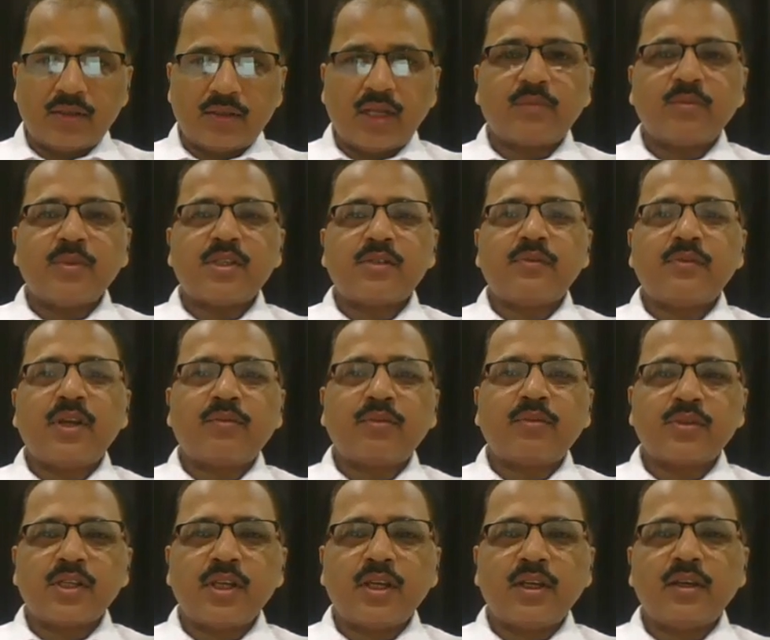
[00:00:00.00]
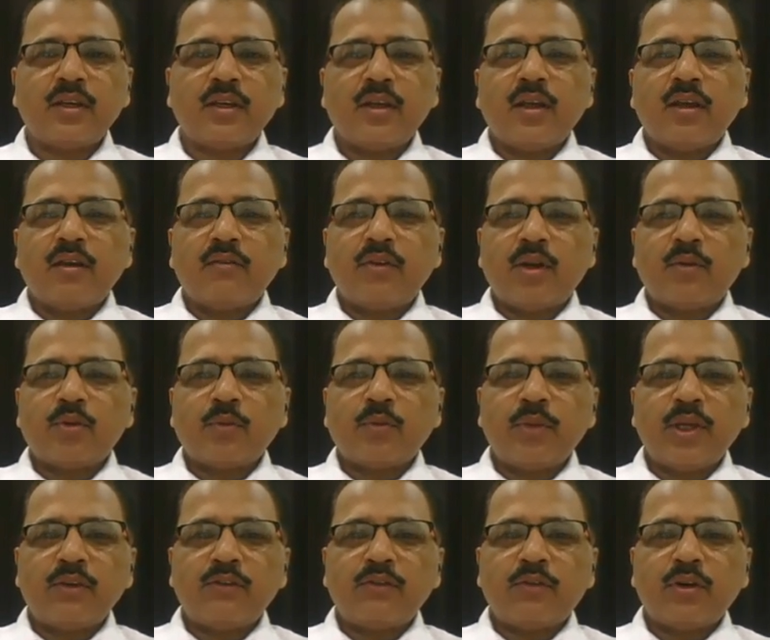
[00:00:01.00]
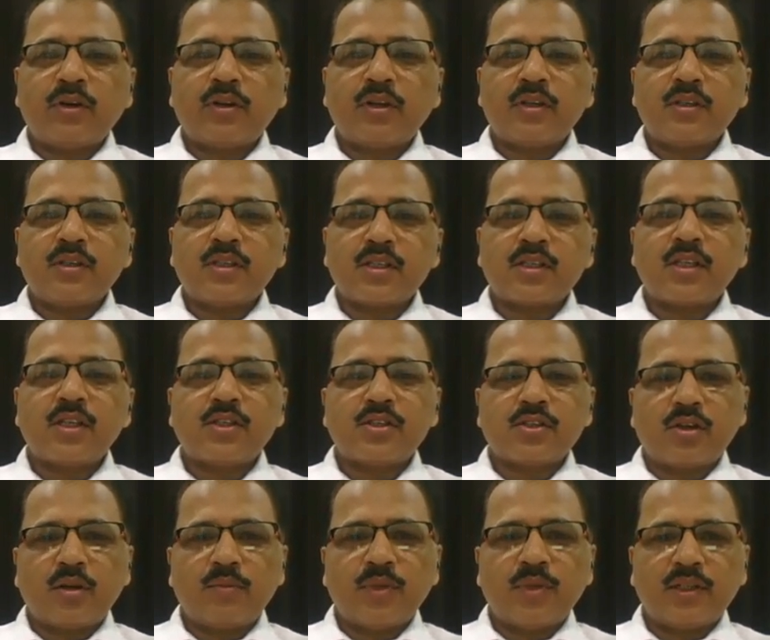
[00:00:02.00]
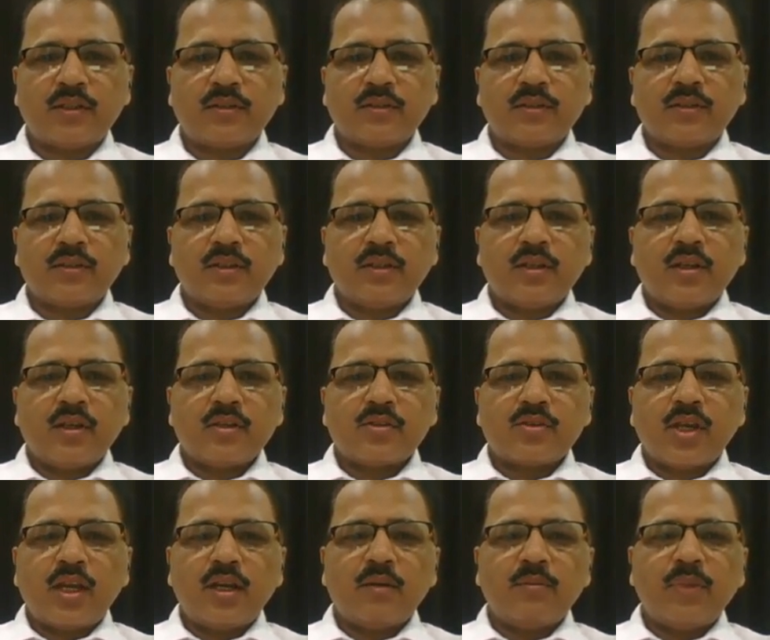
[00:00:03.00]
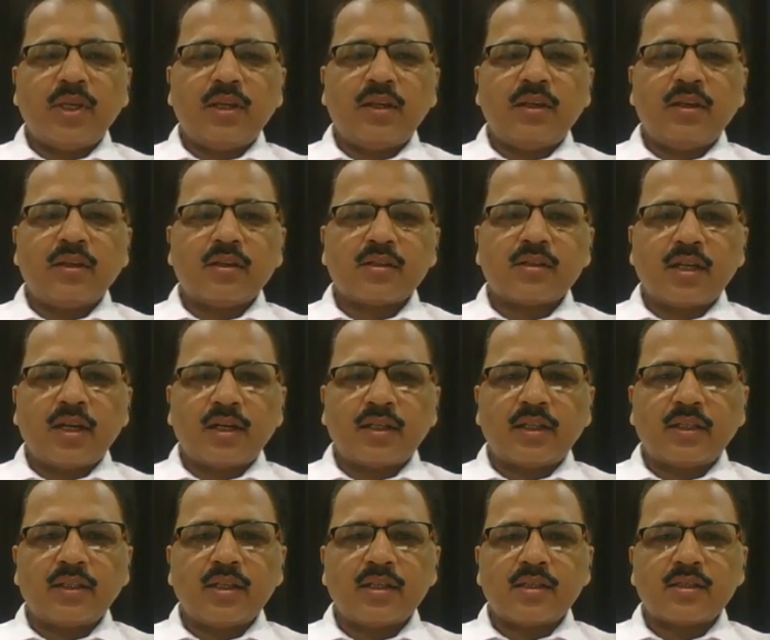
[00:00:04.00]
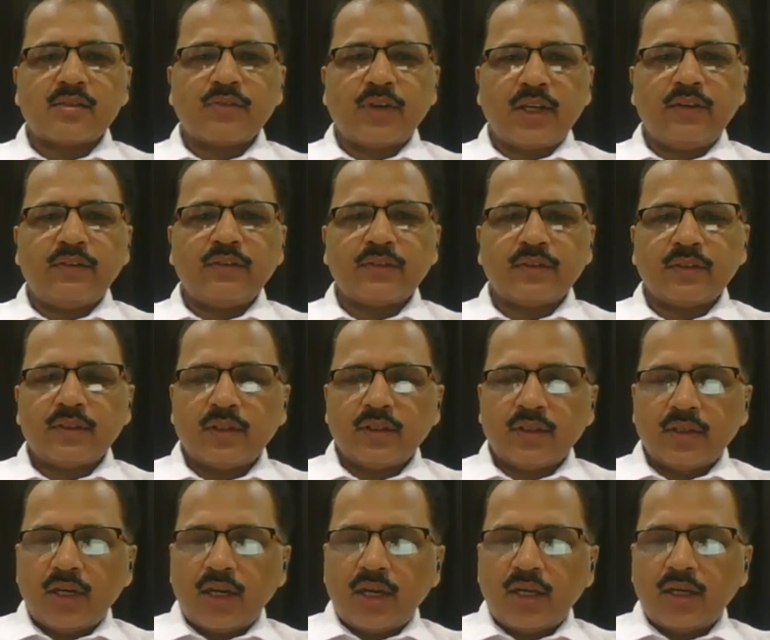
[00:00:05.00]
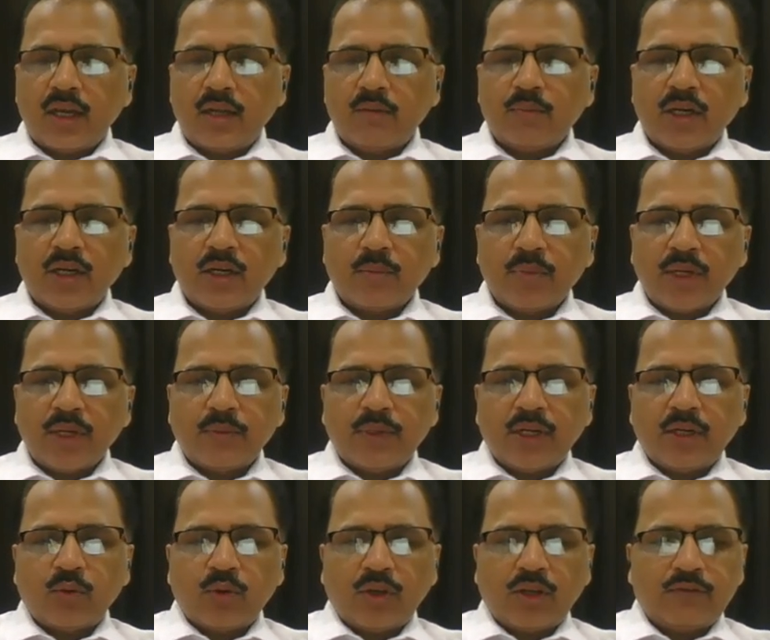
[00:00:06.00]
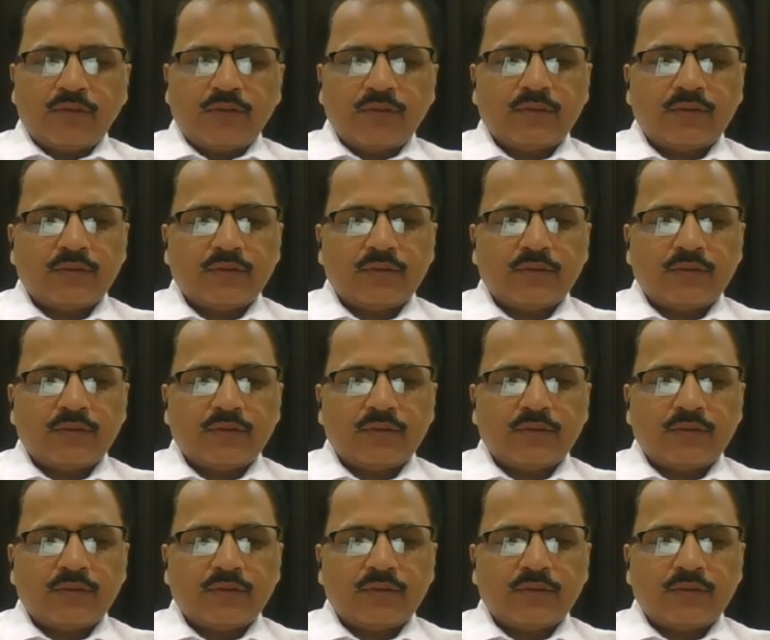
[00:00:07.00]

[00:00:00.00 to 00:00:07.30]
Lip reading: That means we have to say we have to pay for 60 installment. So I'll be selecting this 5 and I'll multiply by 12.